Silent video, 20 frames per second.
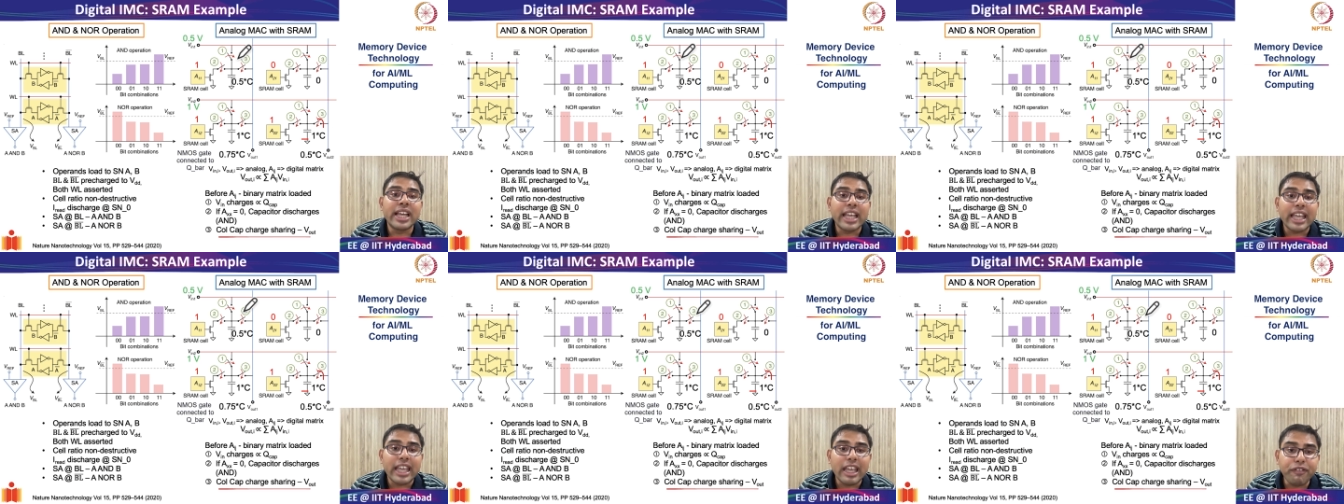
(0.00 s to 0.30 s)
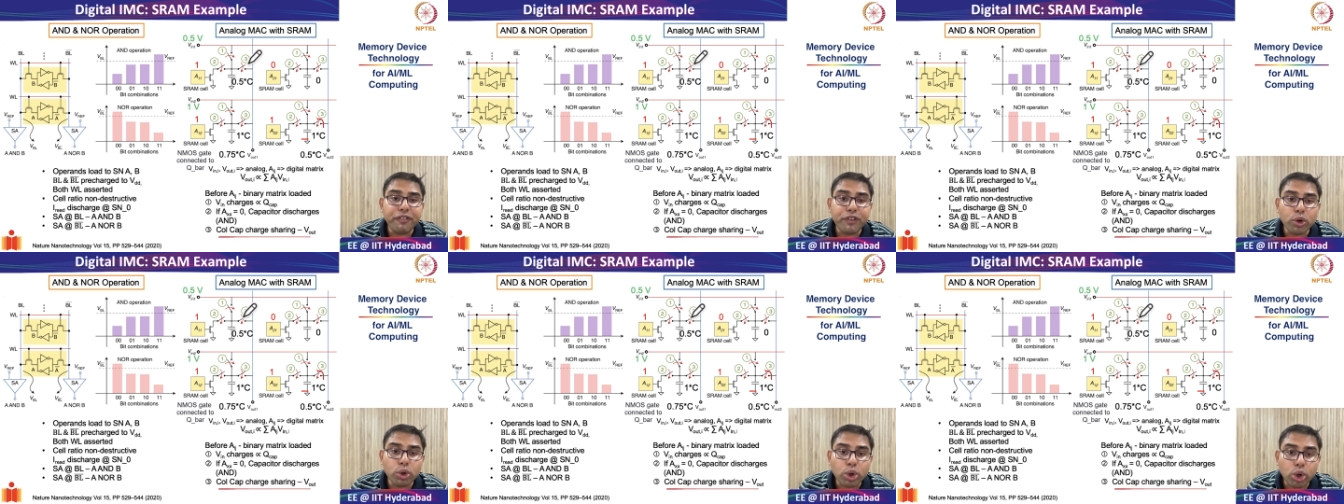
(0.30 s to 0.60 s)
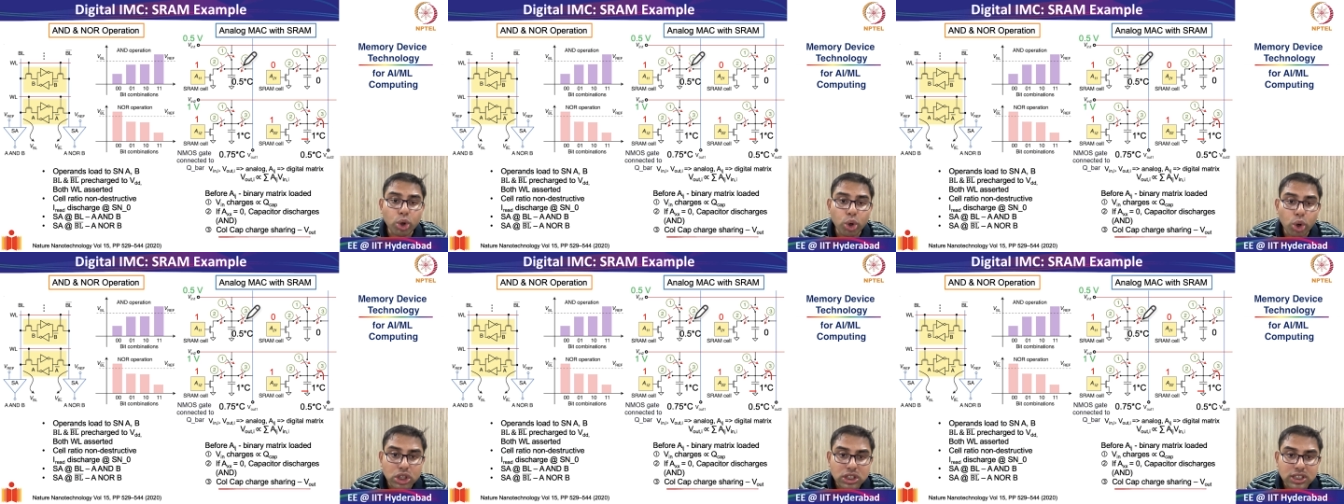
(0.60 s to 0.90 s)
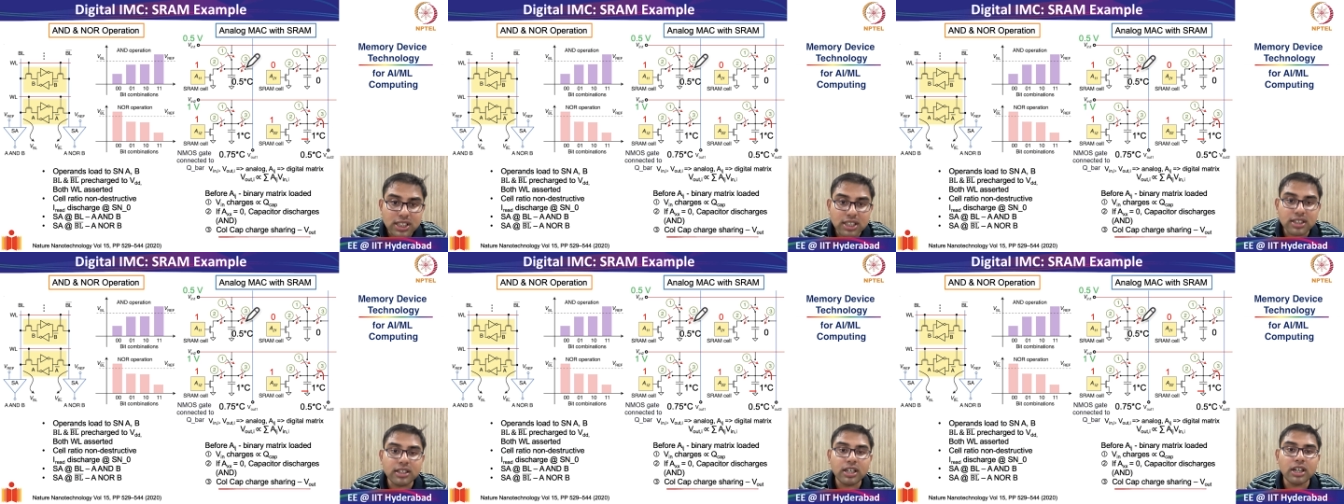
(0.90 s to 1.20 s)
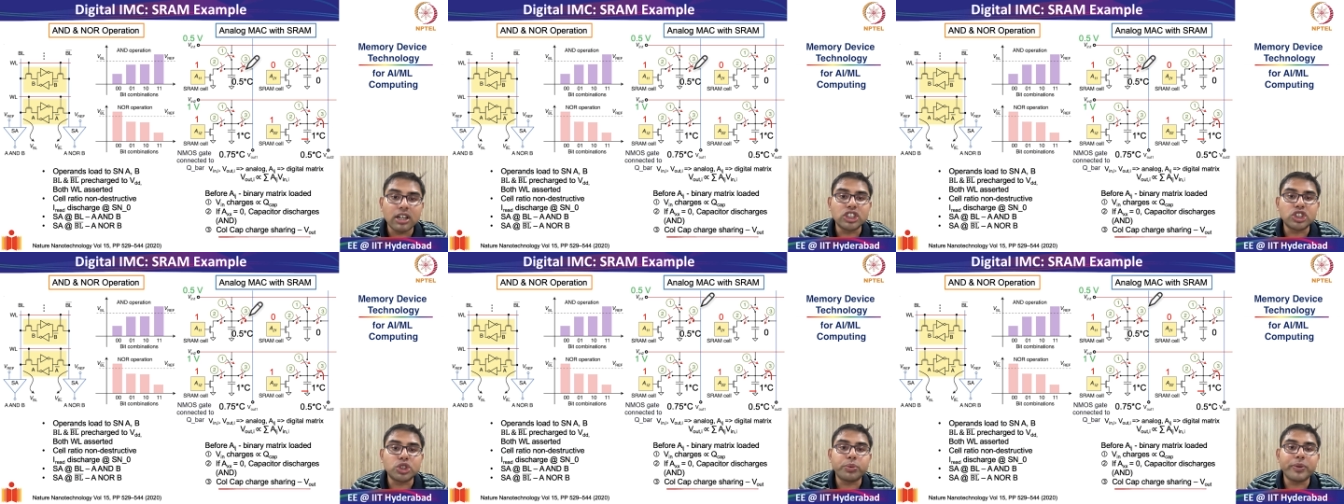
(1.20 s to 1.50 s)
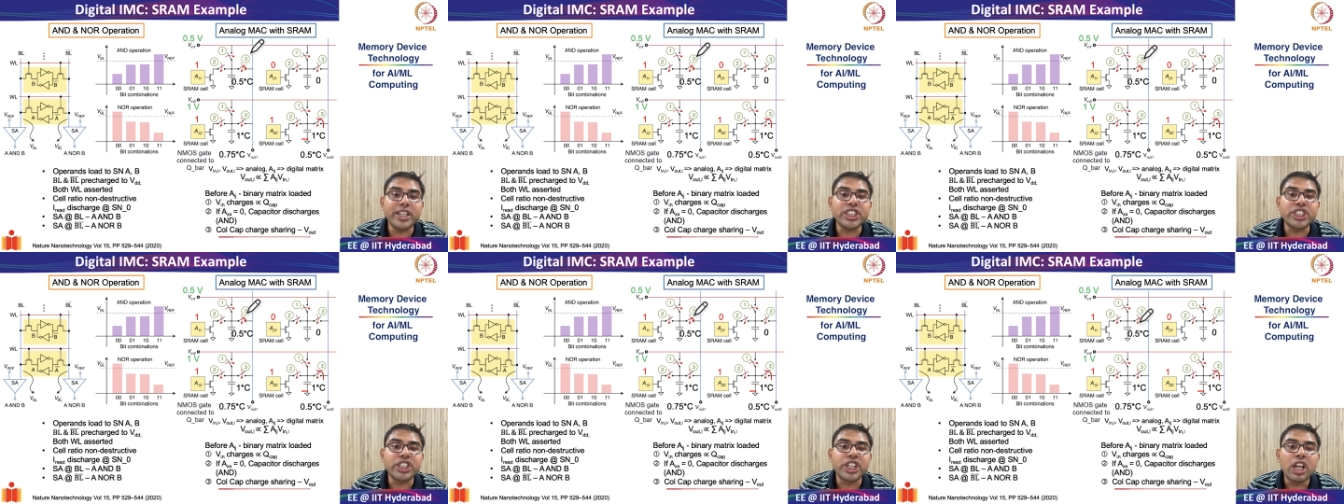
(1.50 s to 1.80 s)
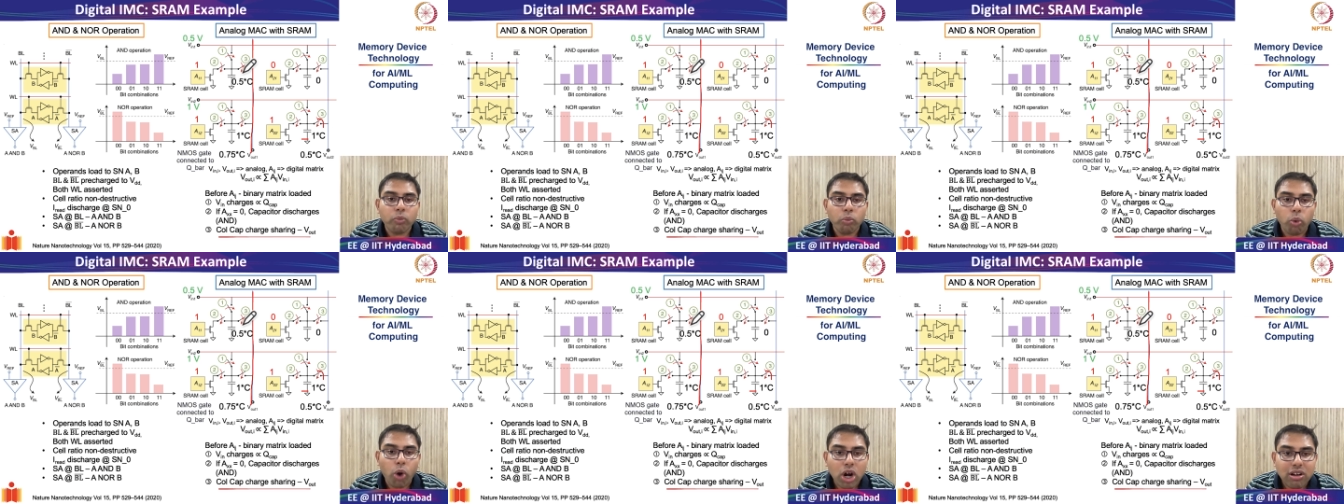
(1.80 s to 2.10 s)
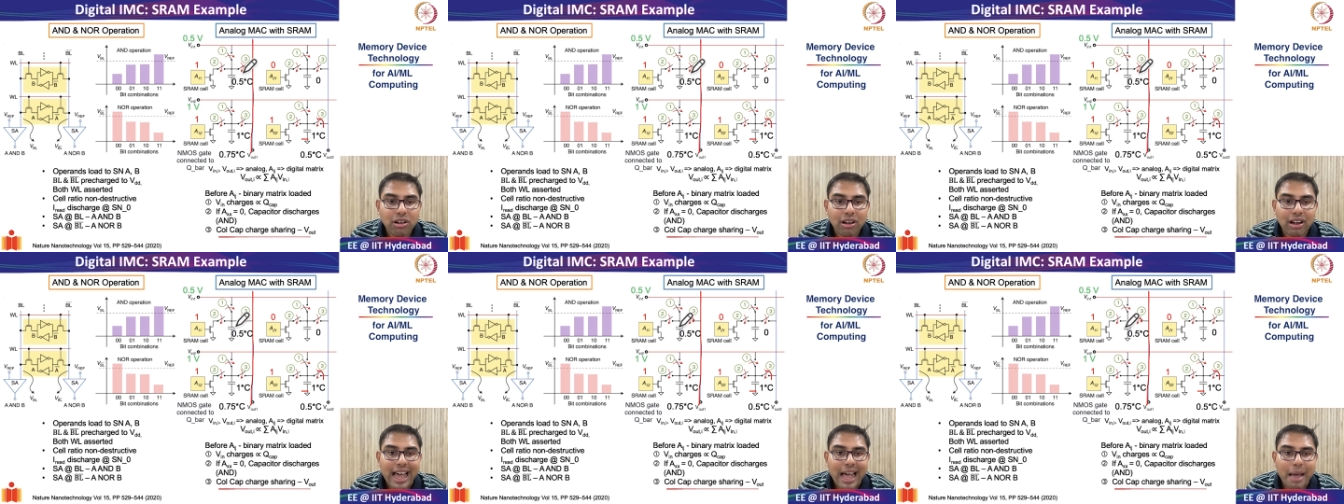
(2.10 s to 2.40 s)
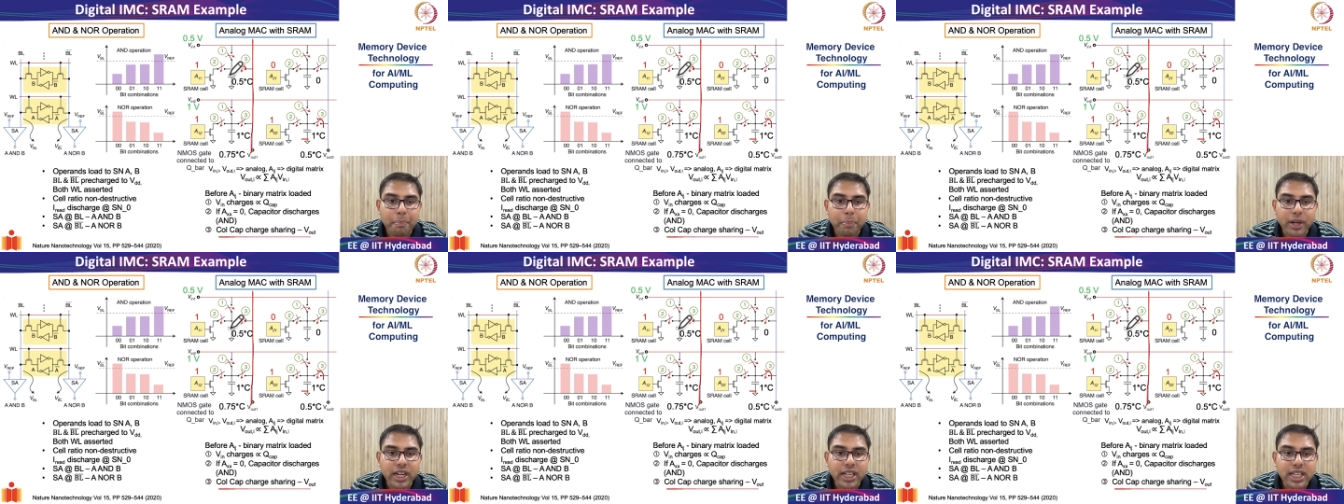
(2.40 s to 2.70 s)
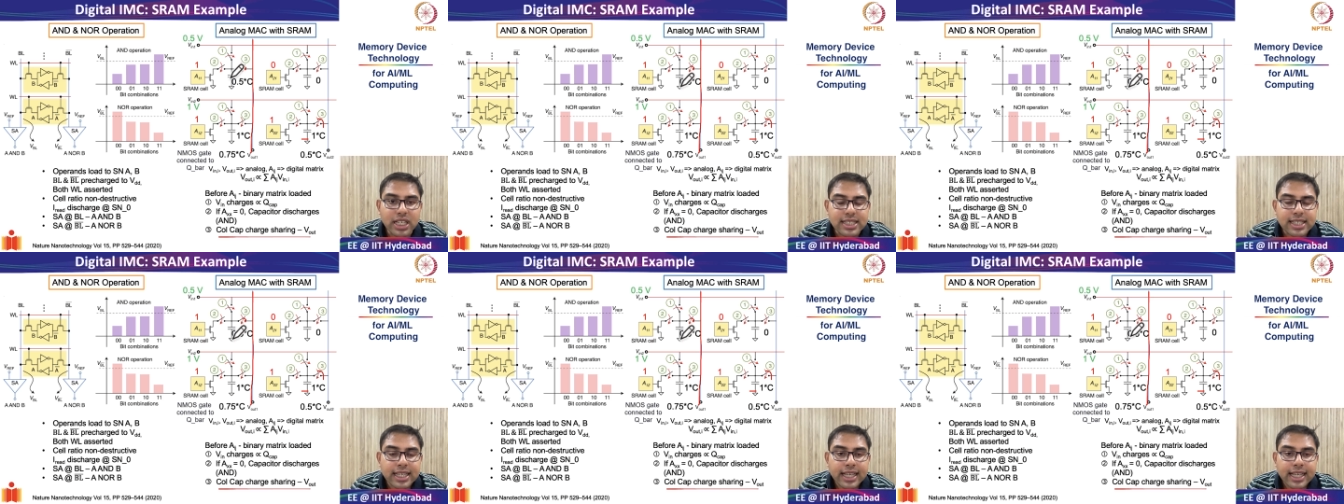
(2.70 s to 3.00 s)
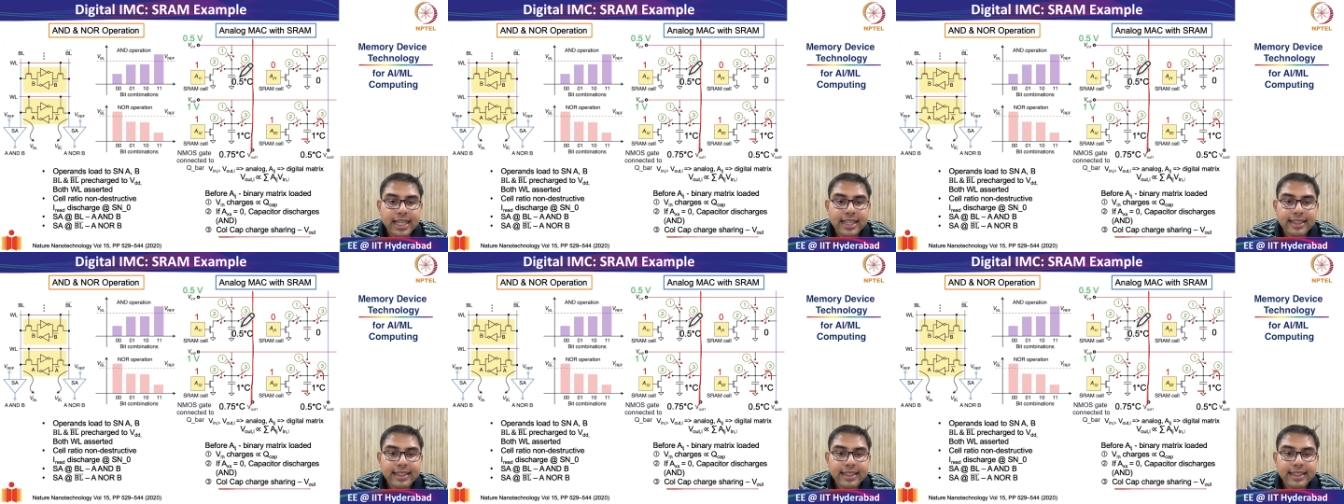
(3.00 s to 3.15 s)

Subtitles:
If you close the third switch, what will happen is